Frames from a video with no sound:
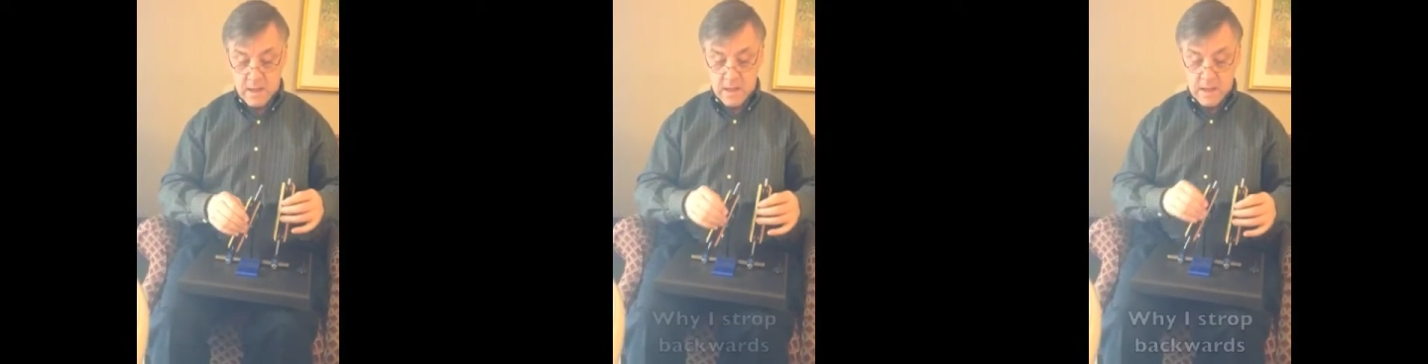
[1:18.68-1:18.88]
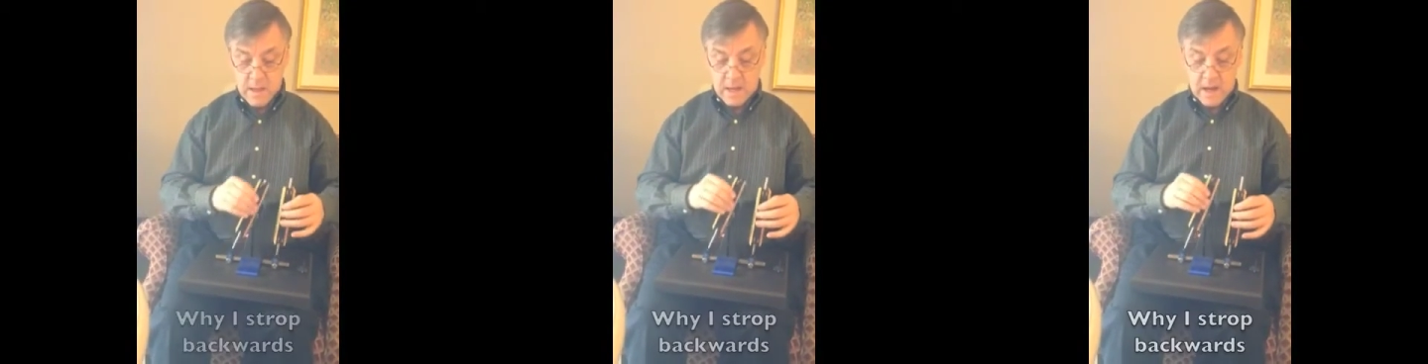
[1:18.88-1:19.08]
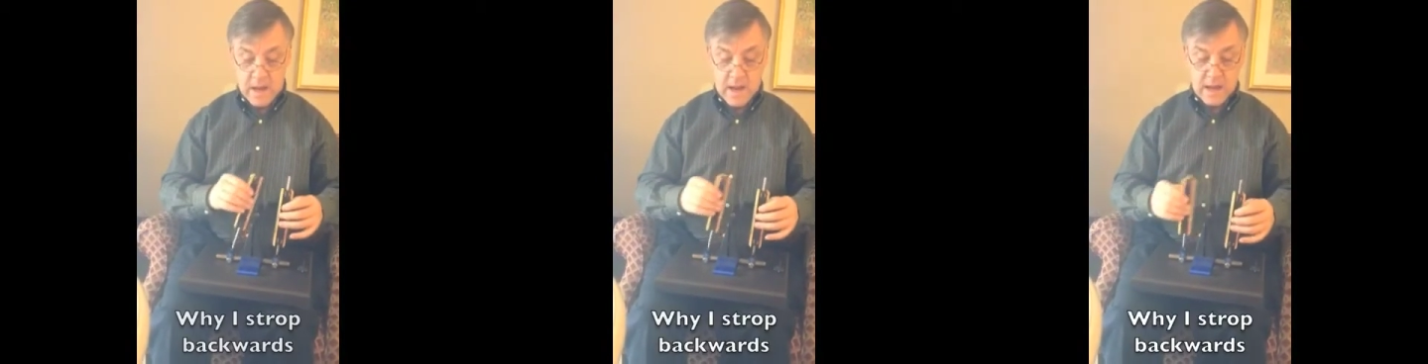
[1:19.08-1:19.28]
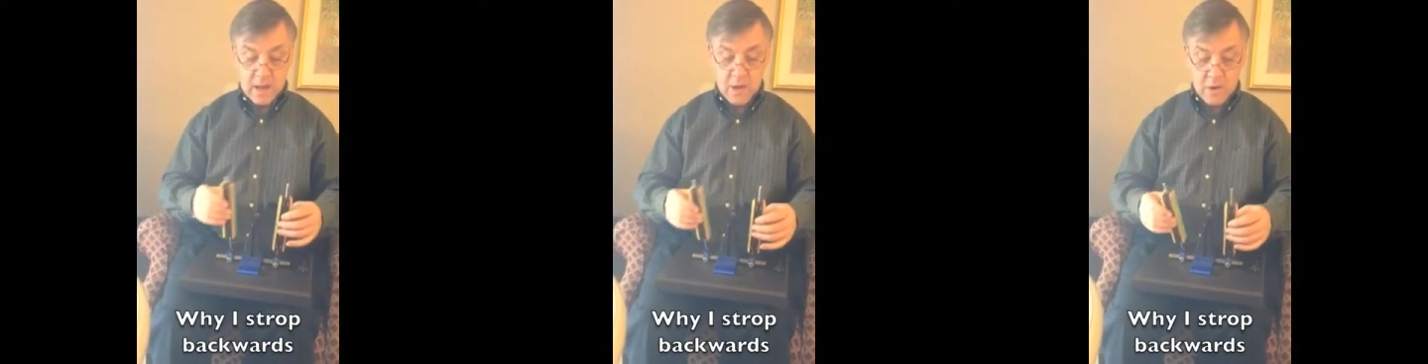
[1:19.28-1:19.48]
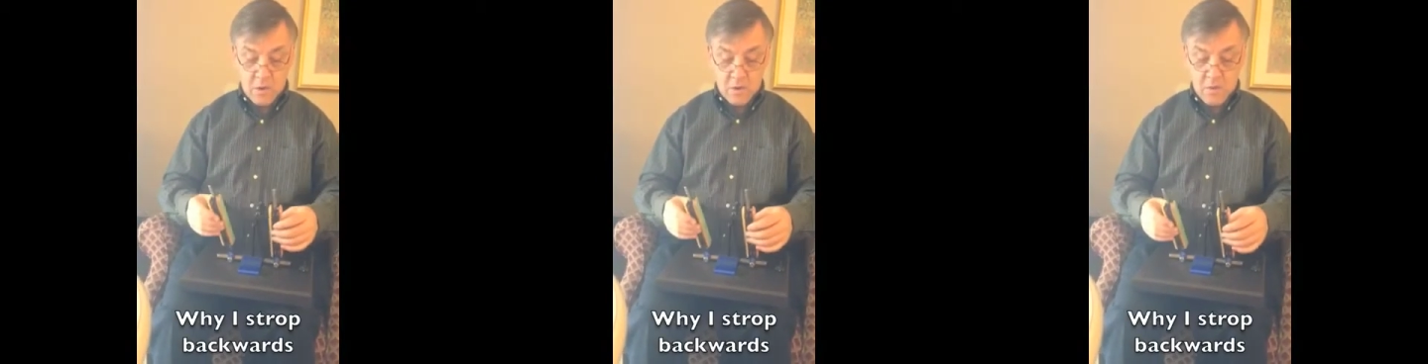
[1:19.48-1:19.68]
And I
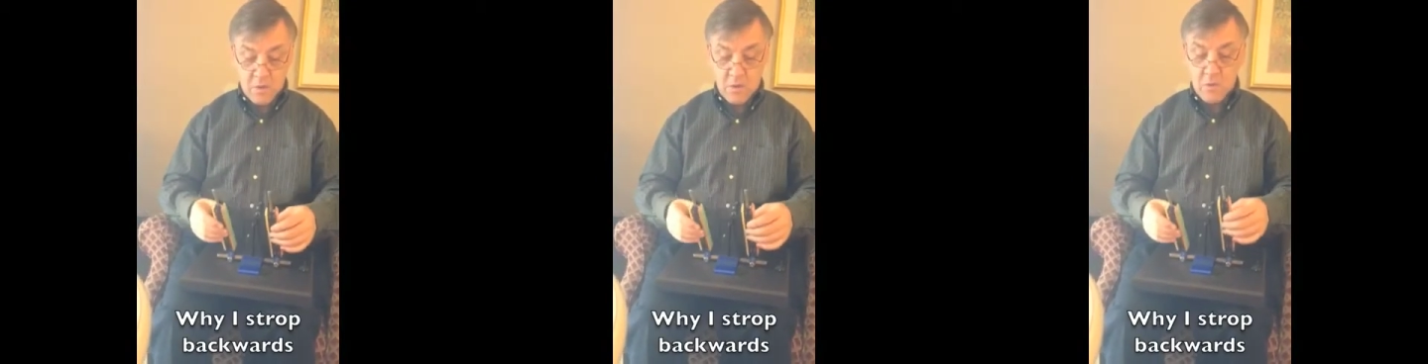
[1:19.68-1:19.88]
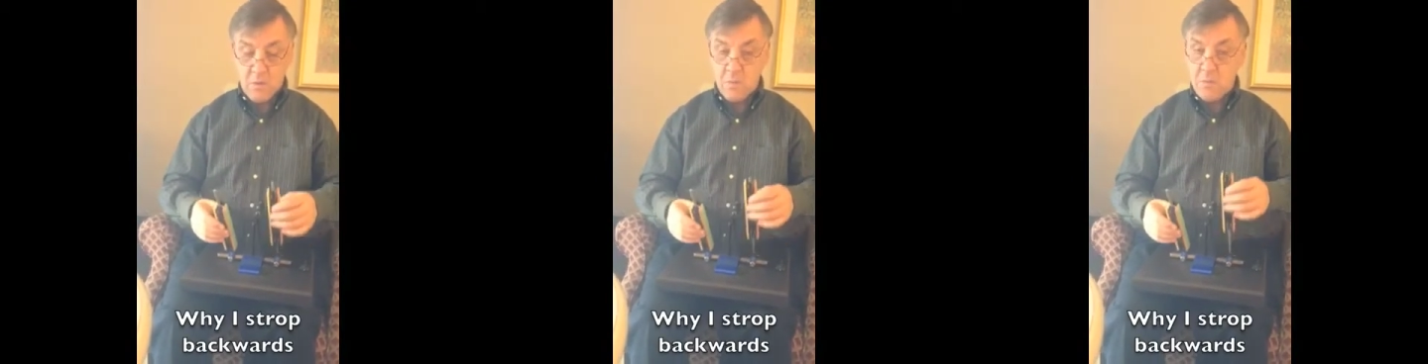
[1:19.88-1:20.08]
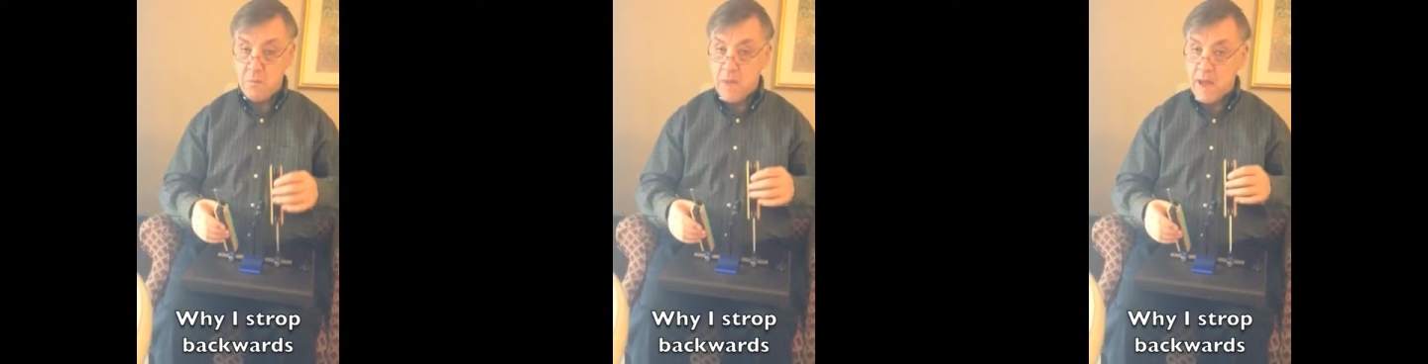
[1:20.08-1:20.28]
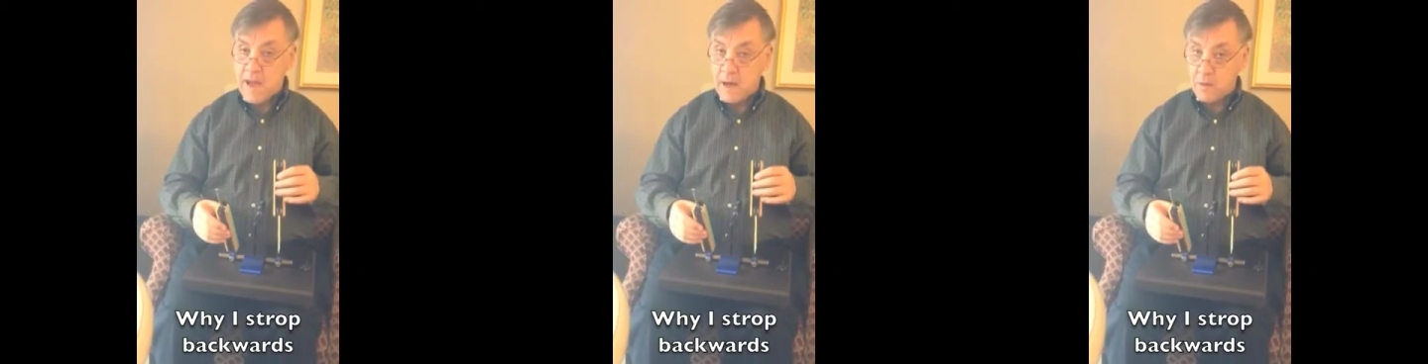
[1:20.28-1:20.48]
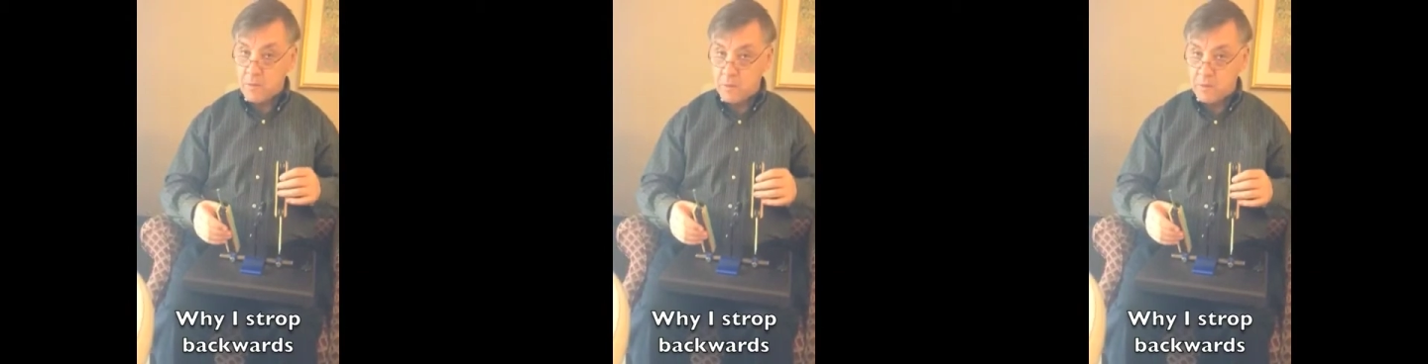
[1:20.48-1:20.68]
go
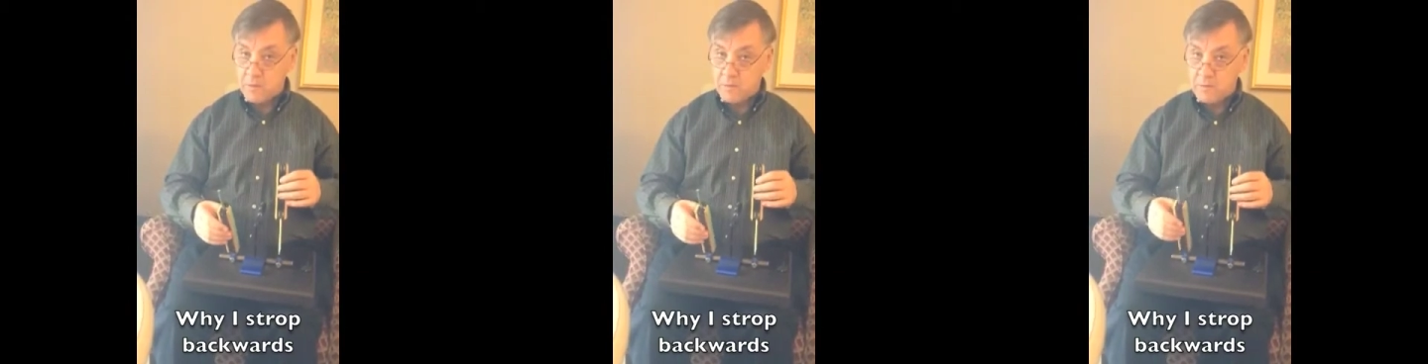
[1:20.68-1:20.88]
backwards